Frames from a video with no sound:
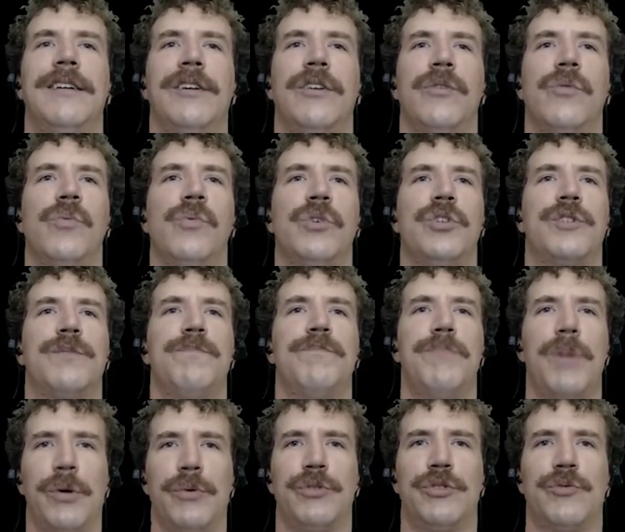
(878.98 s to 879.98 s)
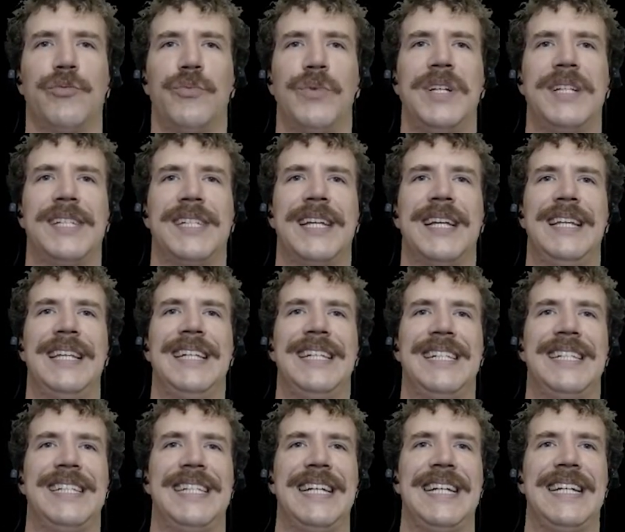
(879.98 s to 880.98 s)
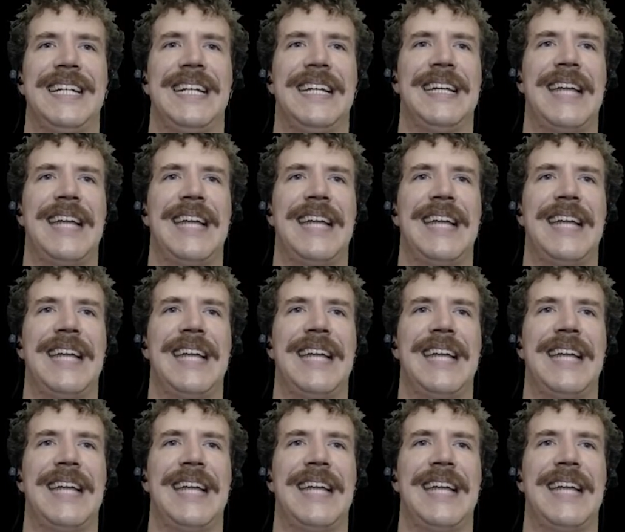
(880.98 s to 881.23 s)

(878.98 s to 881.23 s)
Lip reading: was most recently seen